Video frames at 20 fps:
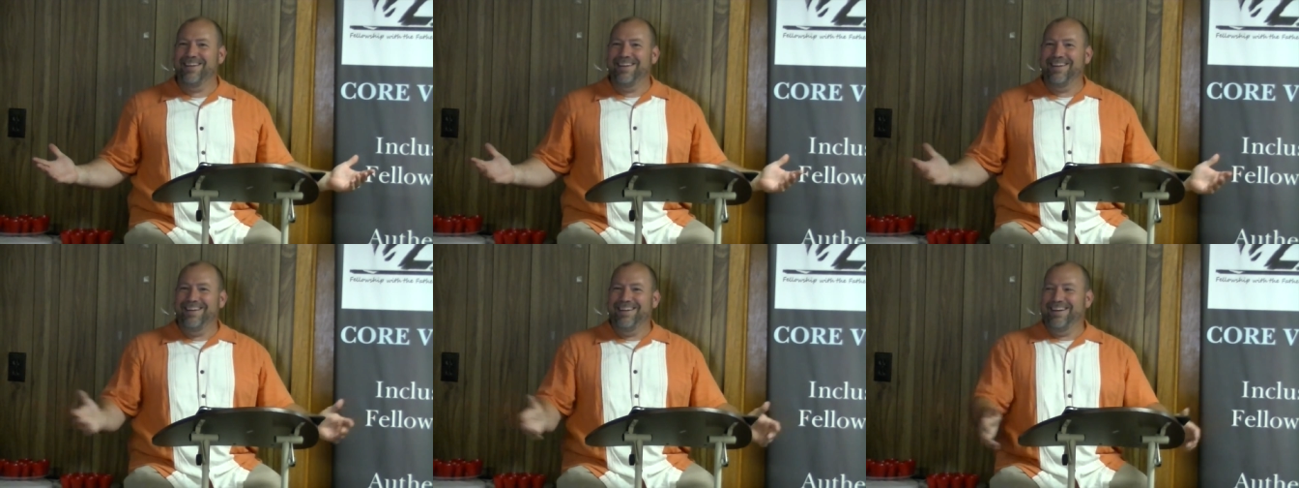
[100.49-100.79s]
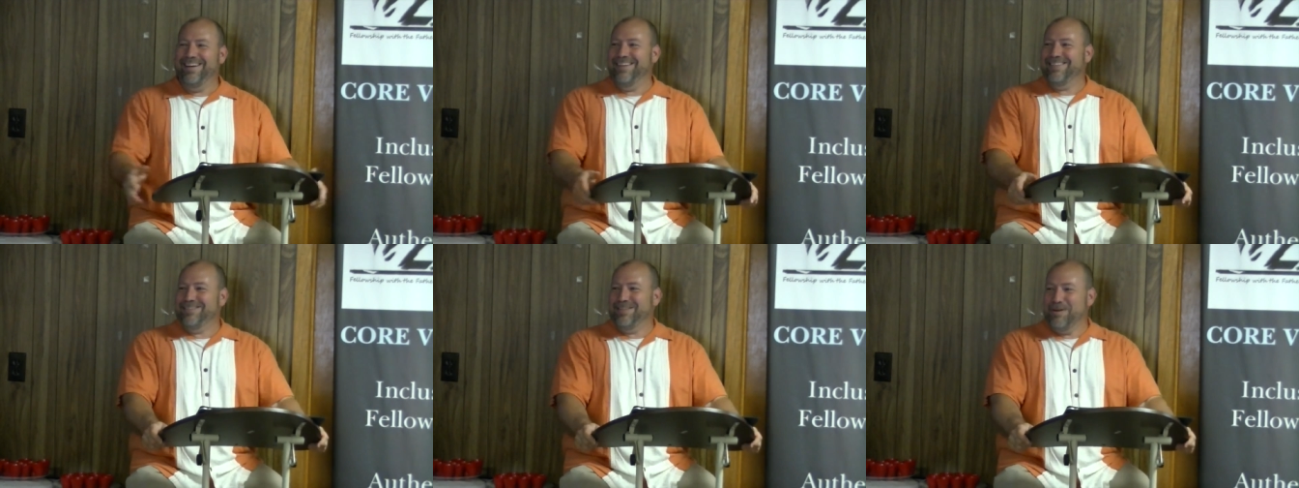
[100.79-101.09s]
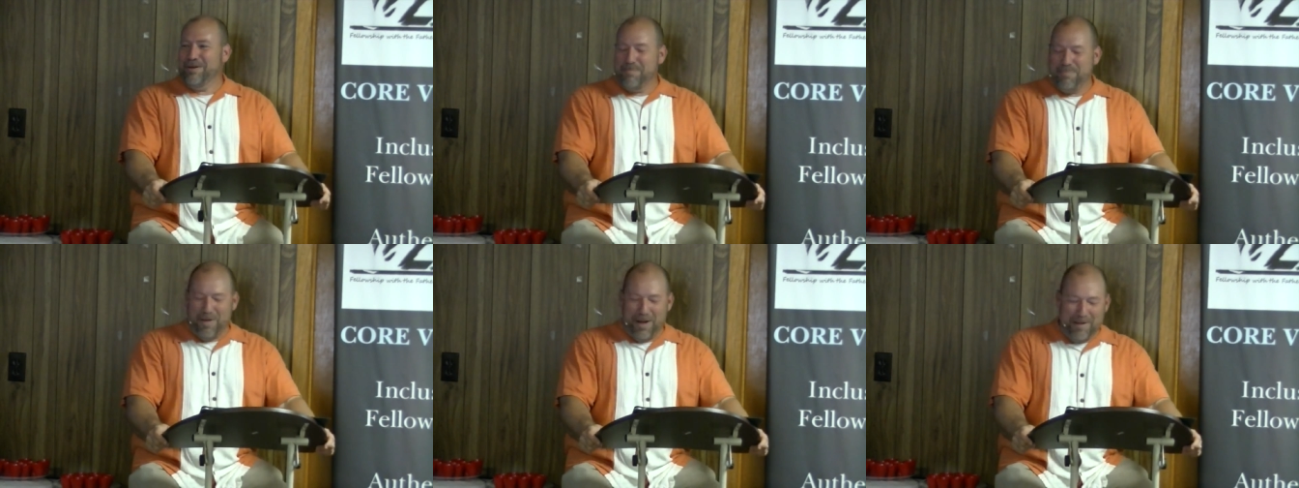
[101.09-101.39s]
No. Let's
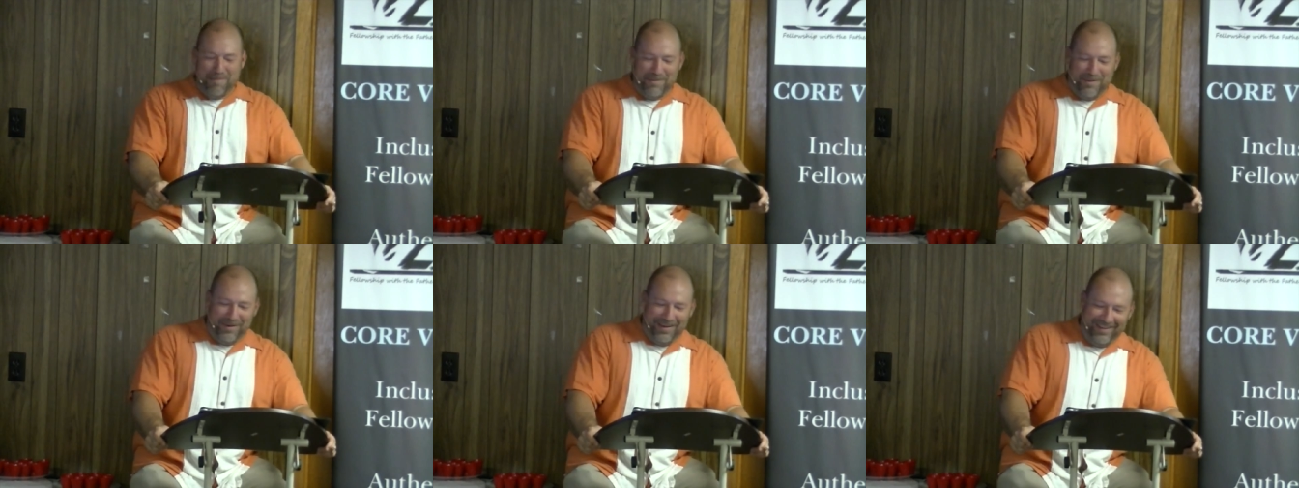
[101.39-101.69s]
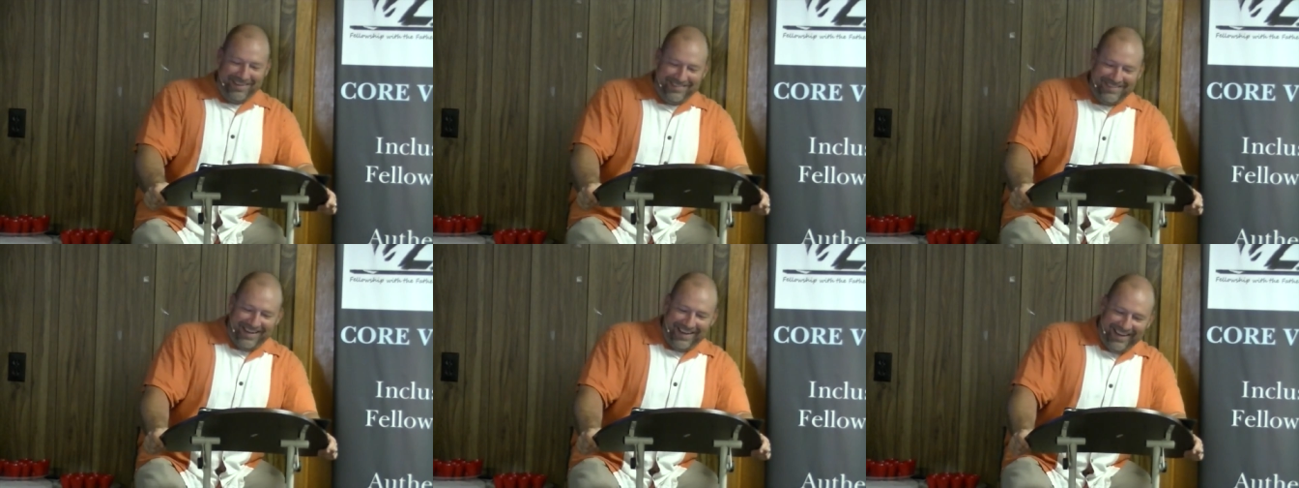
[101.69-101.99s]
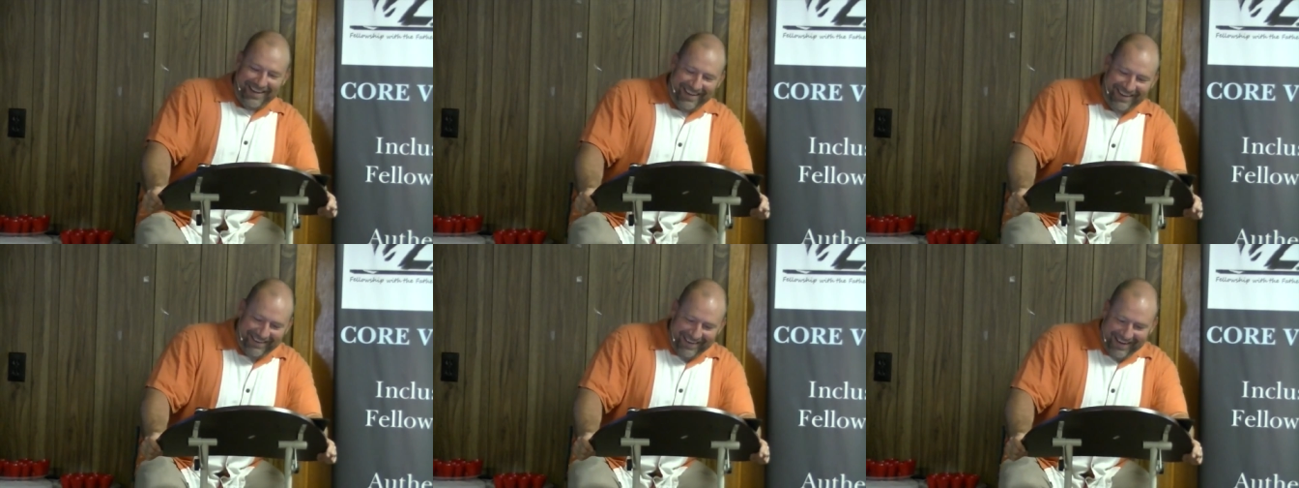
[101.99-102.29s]
do a pop quiz.
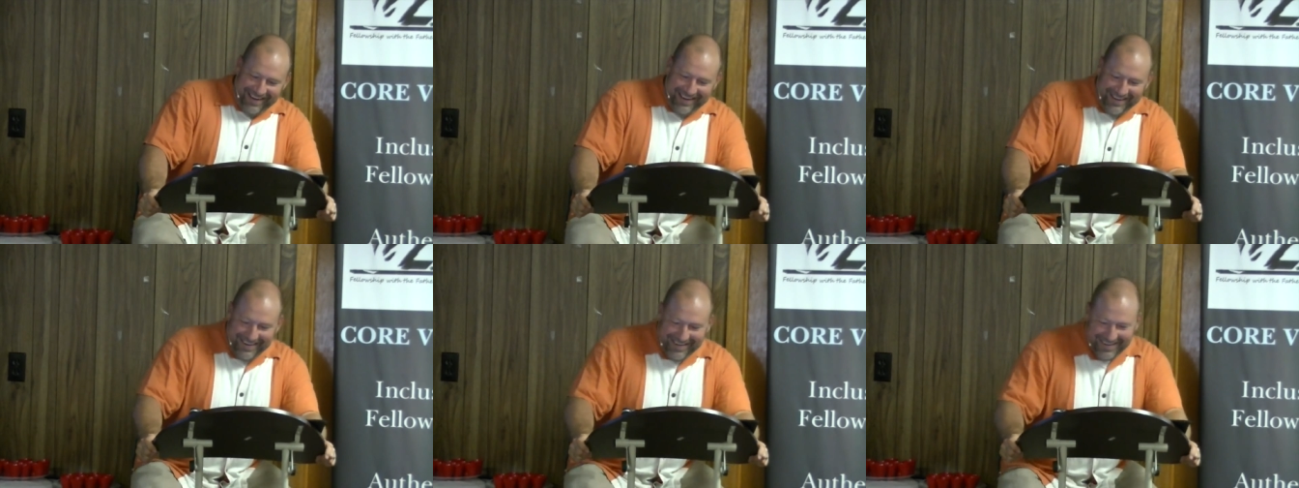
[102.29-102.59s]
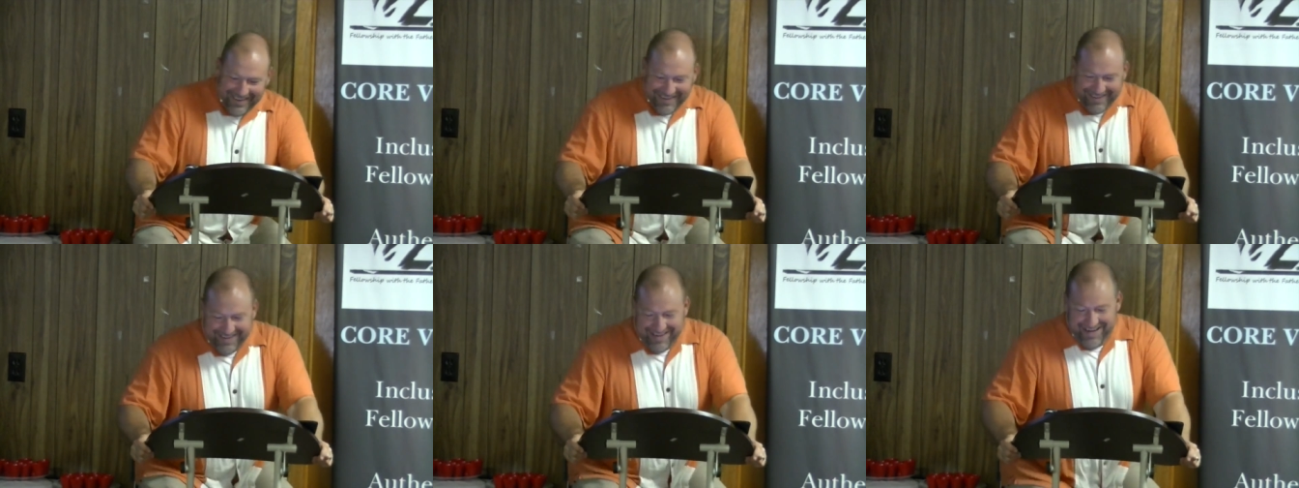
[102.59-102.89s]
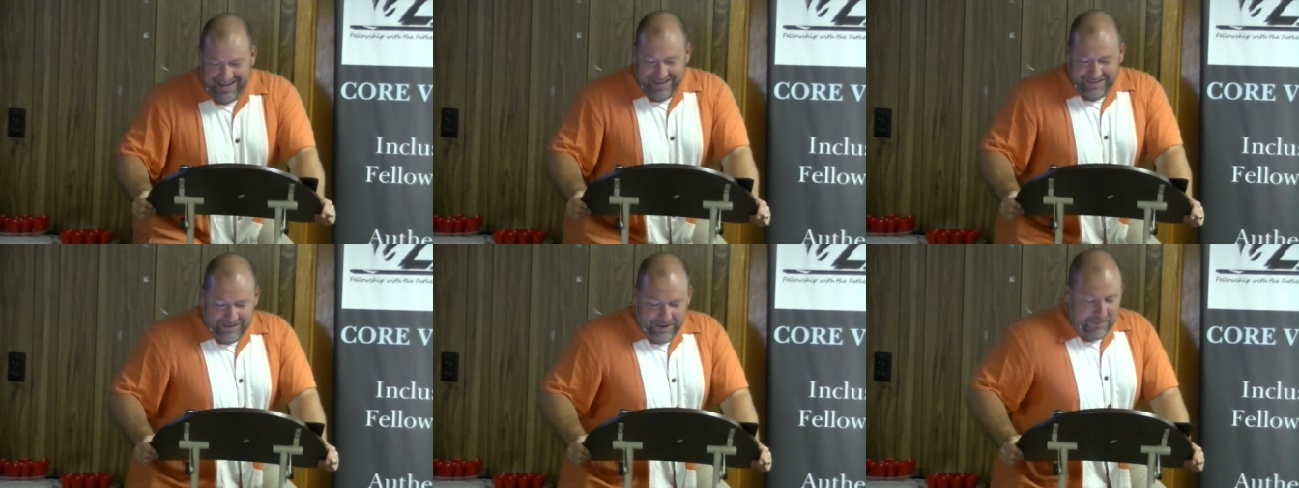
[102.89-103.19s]
Yeah, all right.
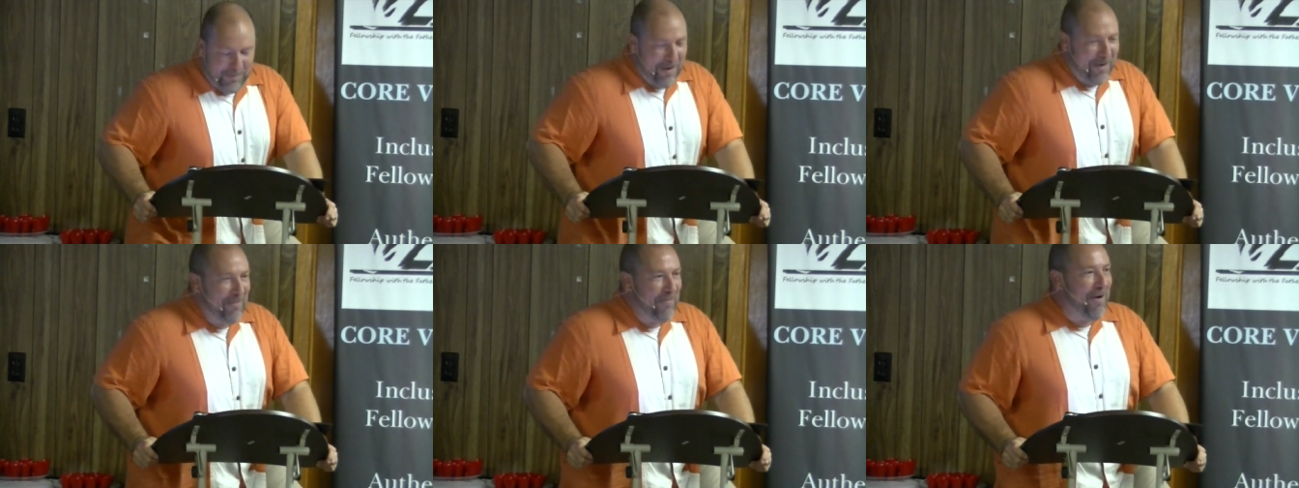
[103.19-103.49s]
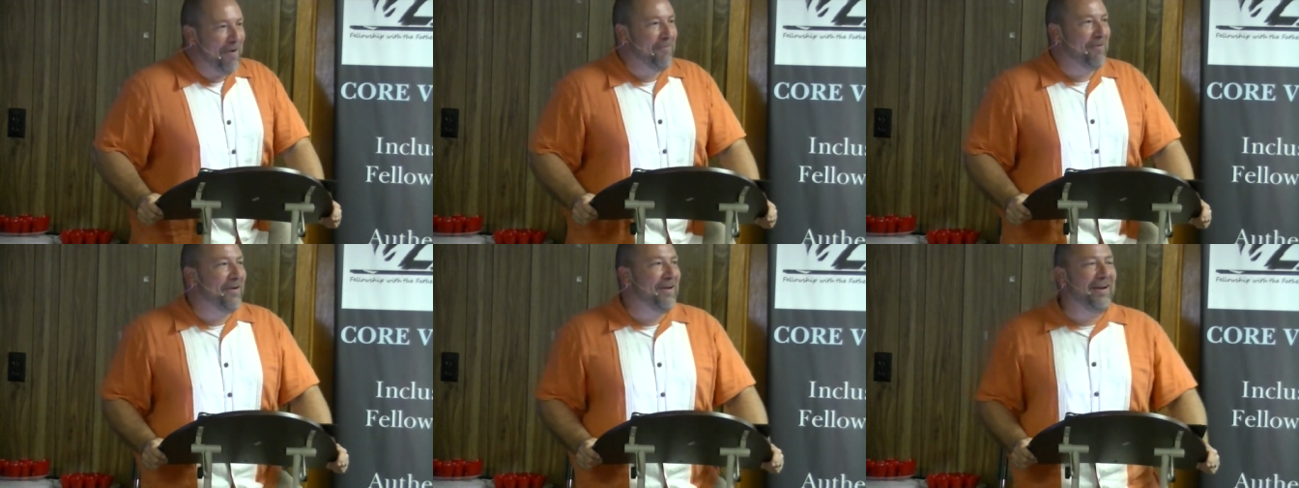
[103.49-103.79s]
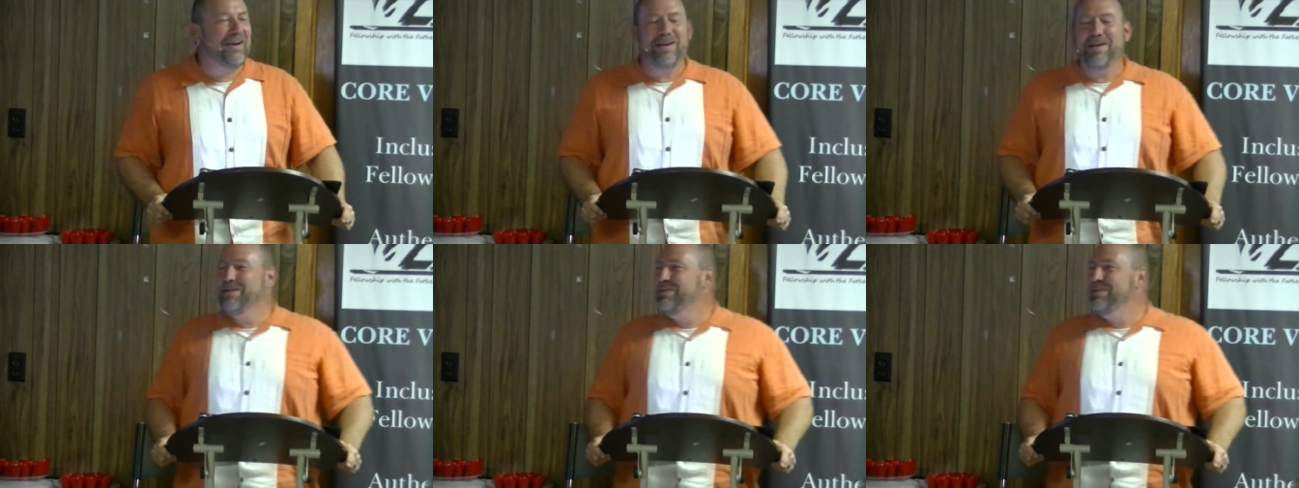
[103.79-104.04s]
So what we're going to